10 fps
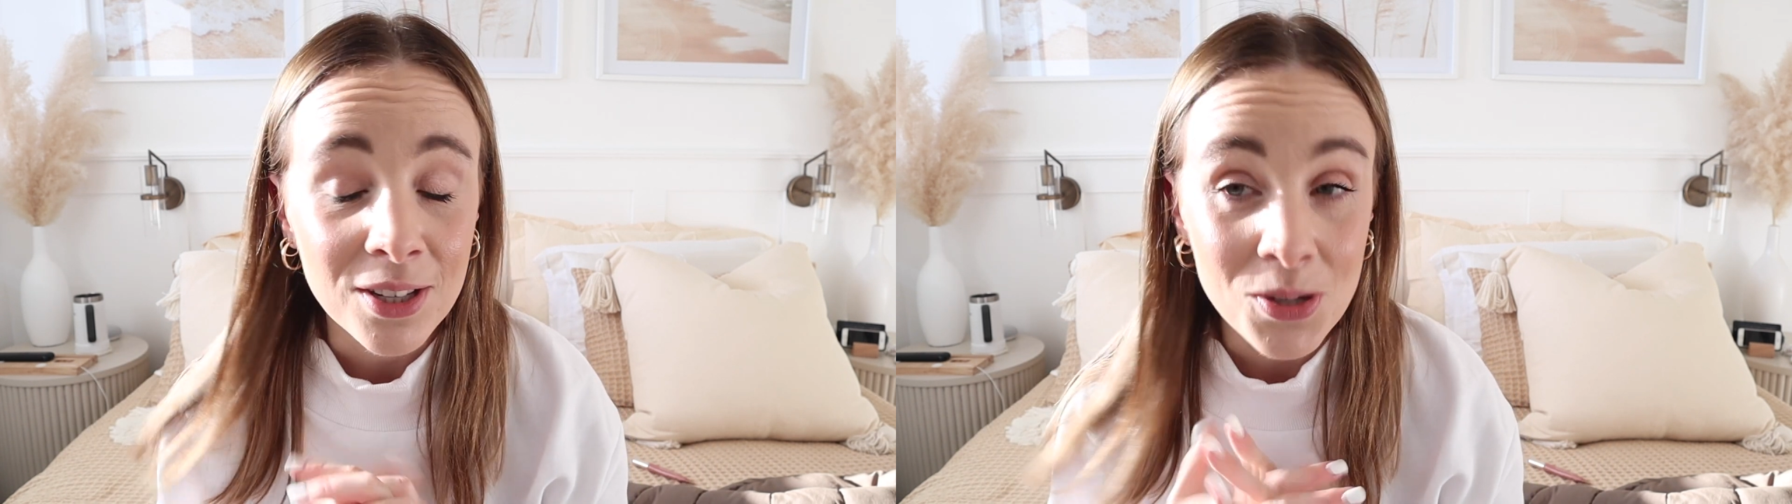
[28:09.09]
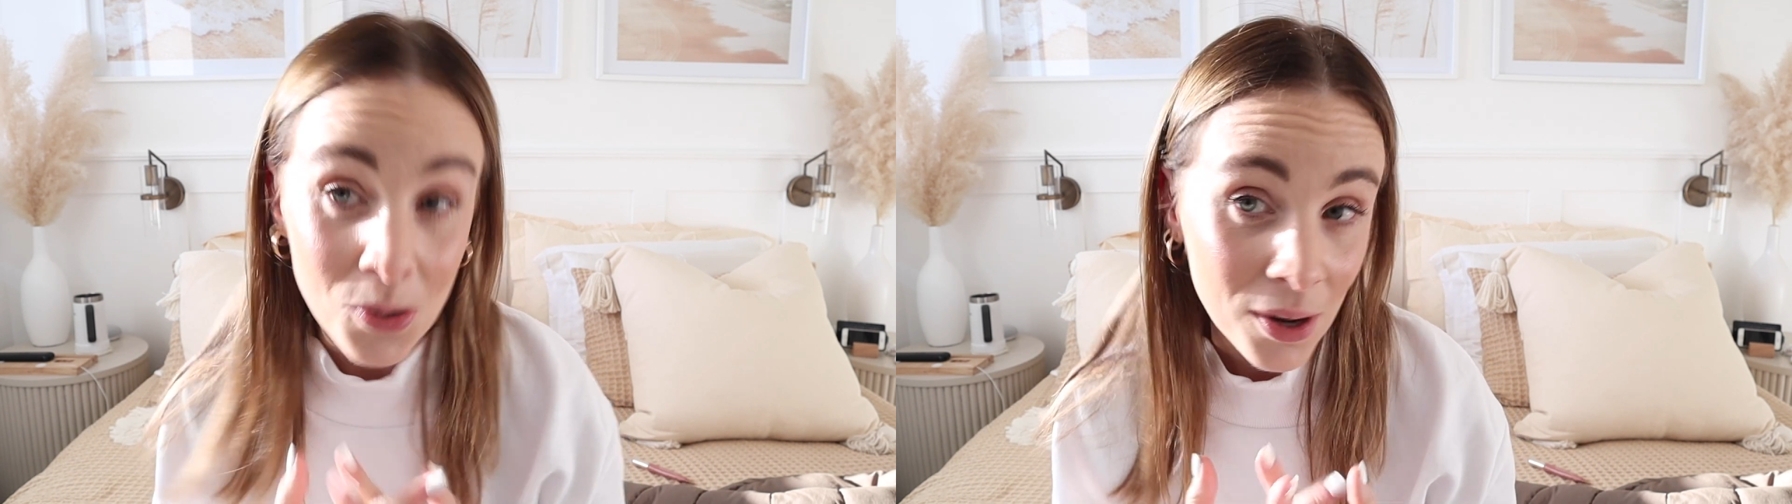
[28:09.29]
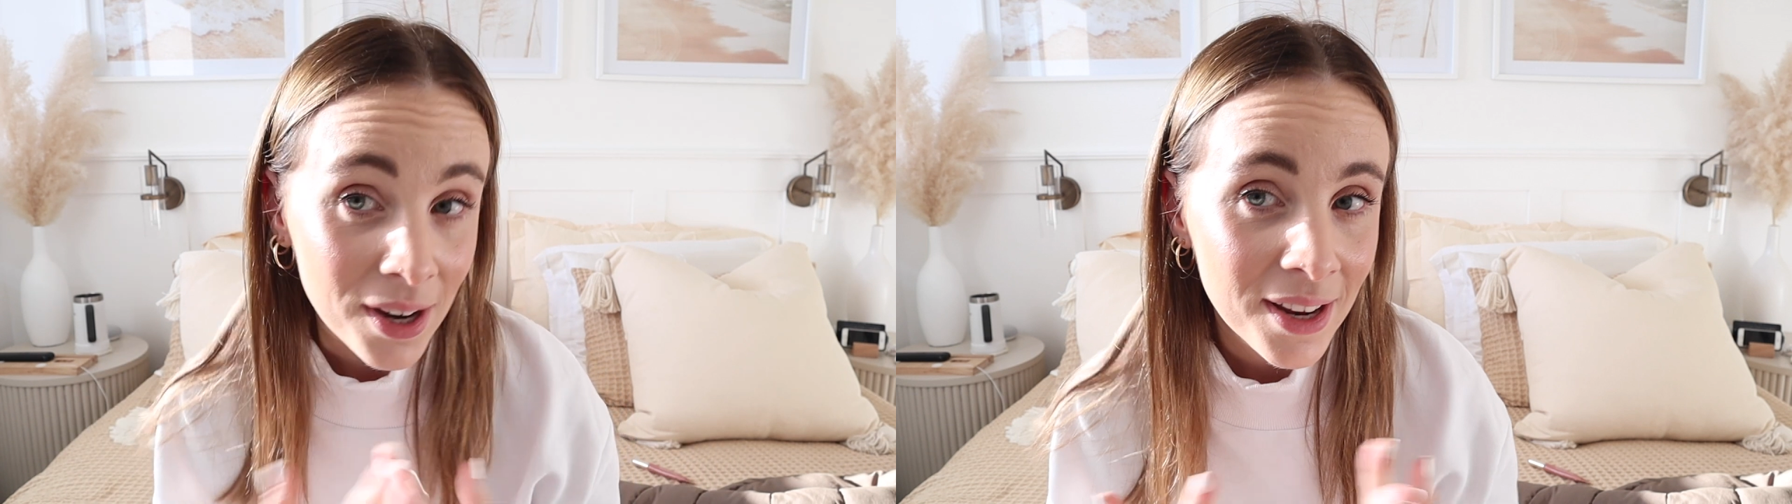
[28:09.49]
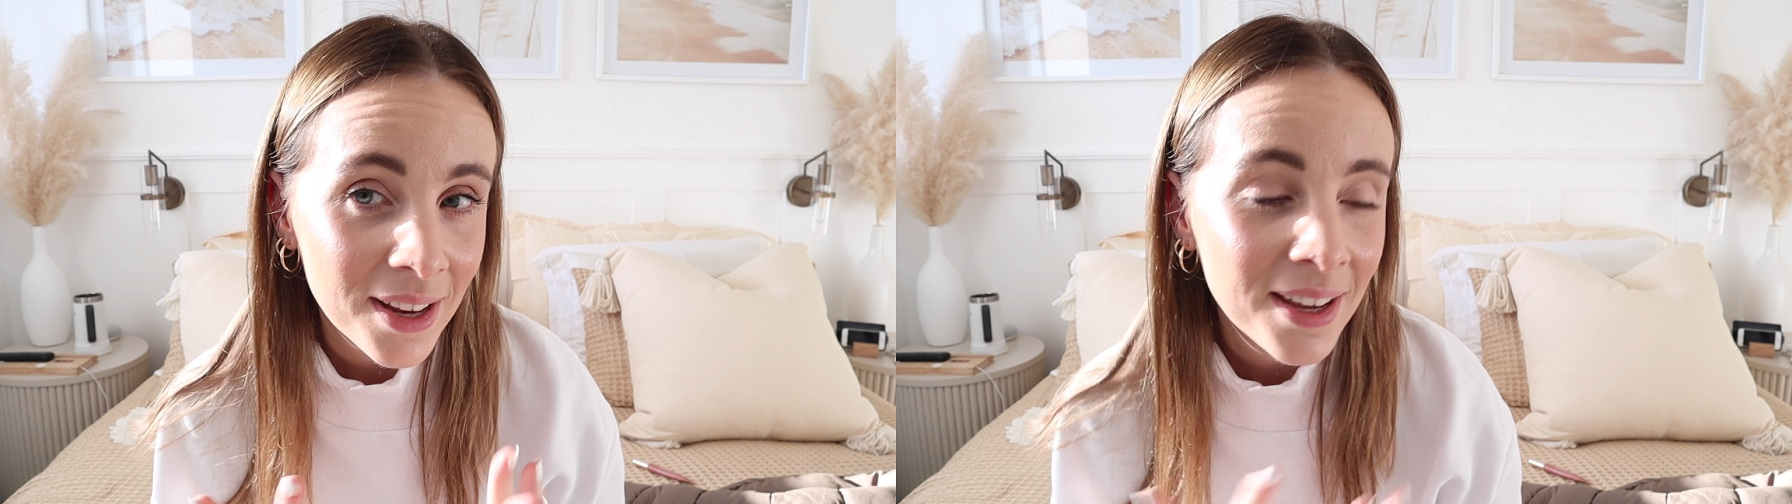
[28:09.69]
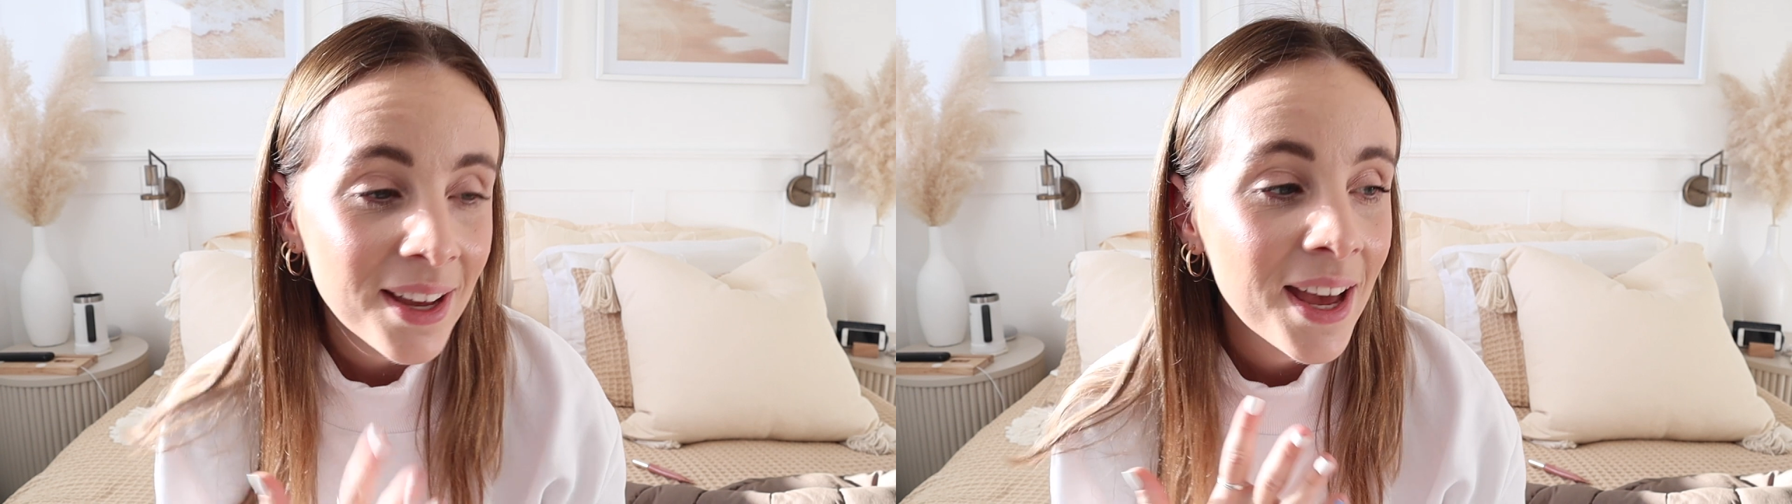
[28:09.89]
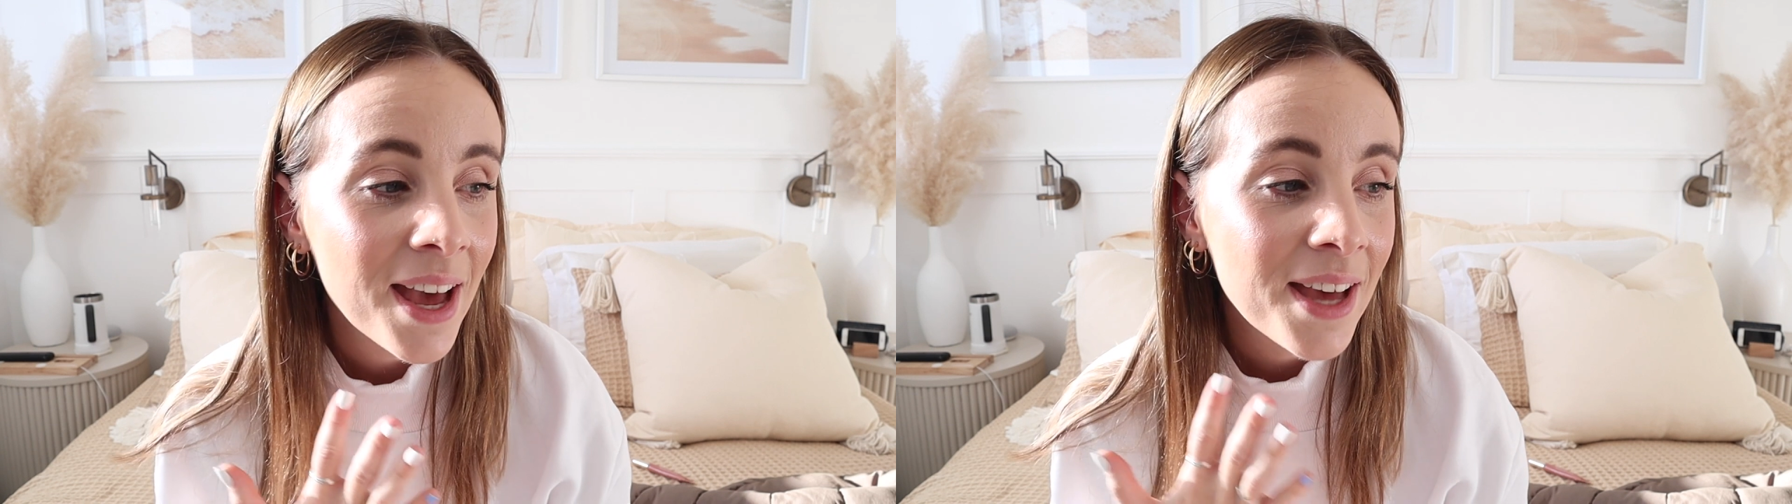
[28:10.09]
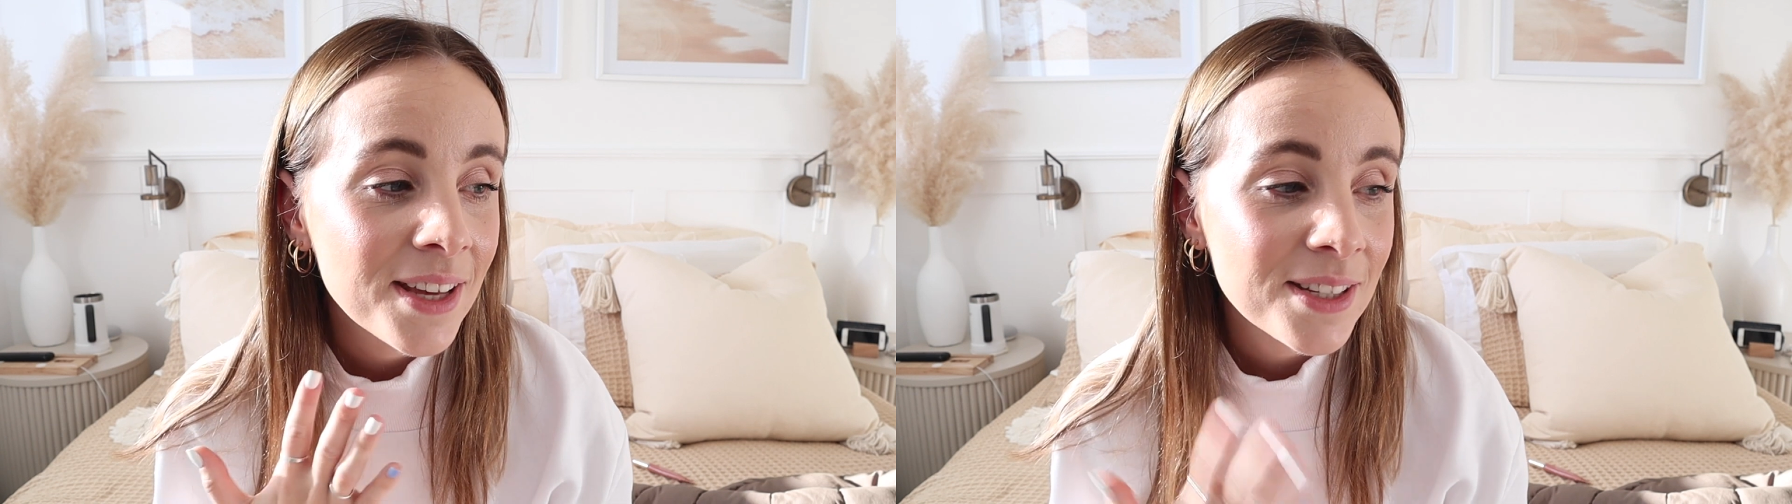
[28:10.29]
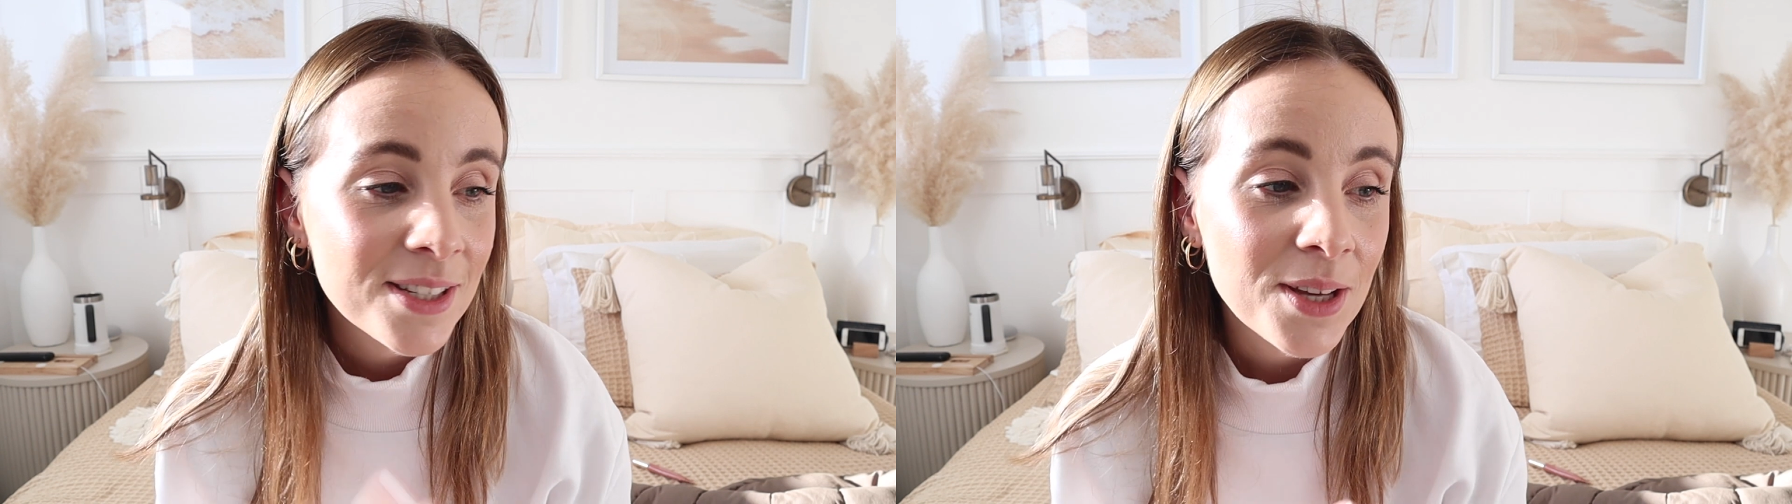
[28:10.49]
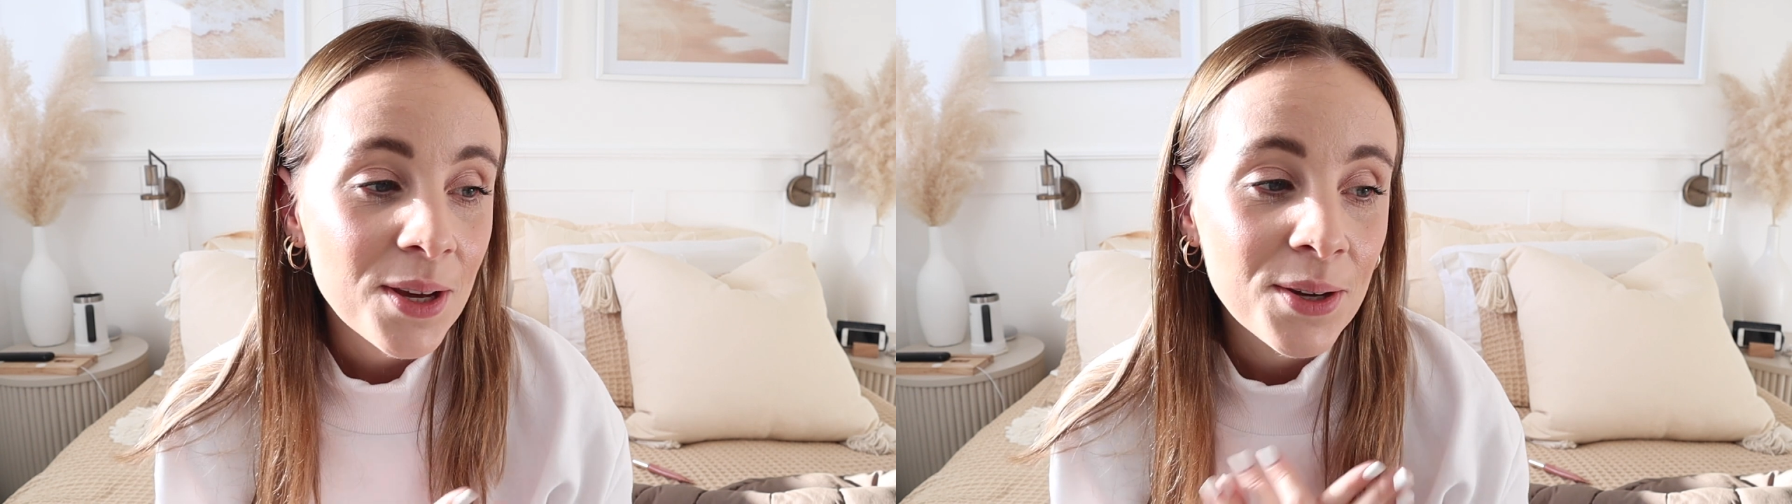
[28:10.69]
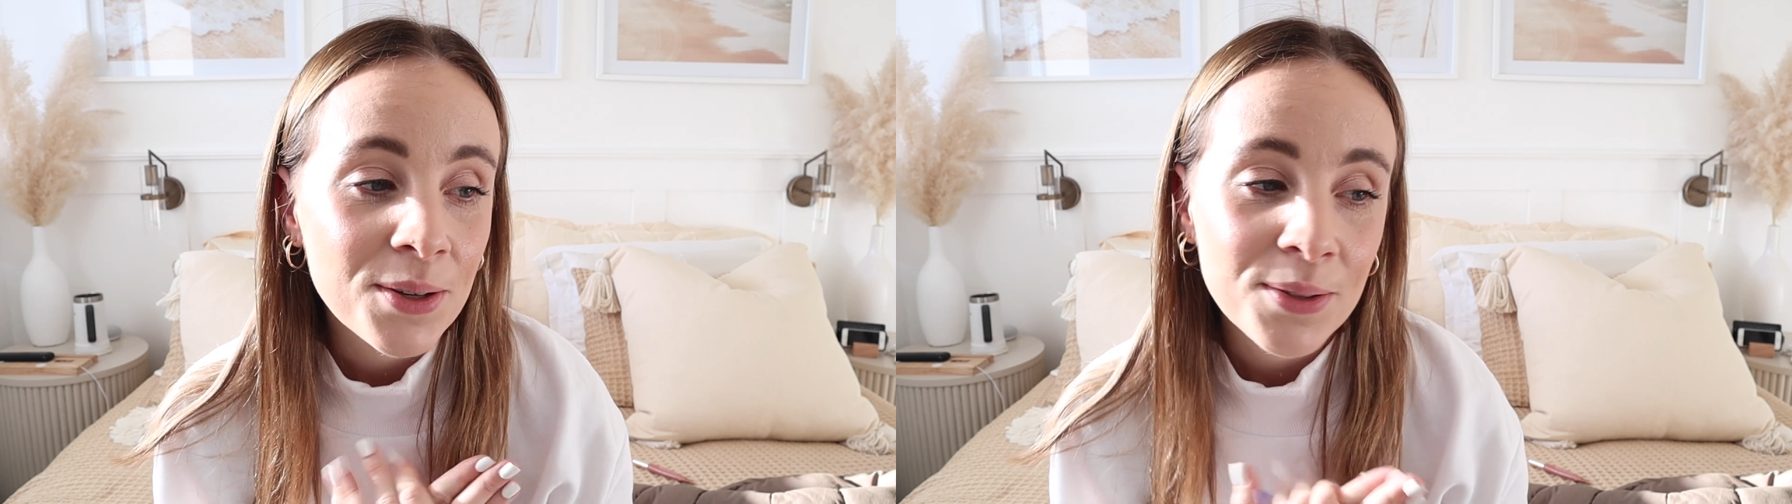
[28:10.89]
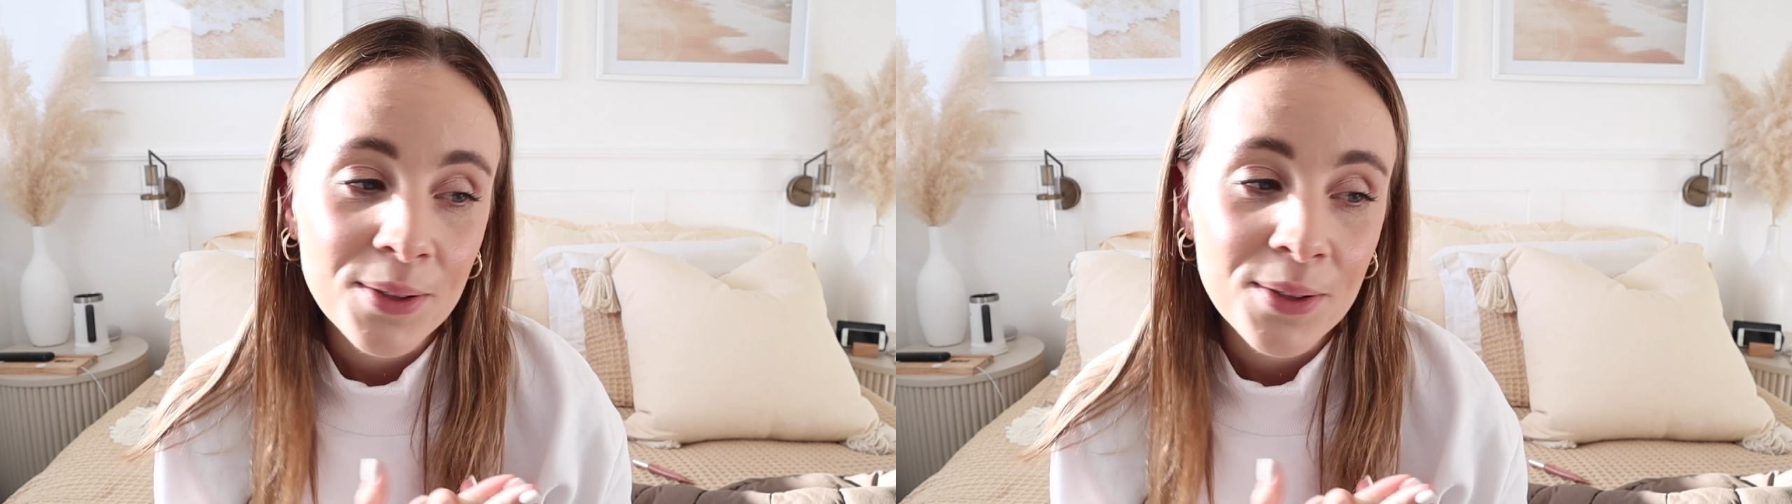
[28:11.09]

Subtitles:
enjoy. So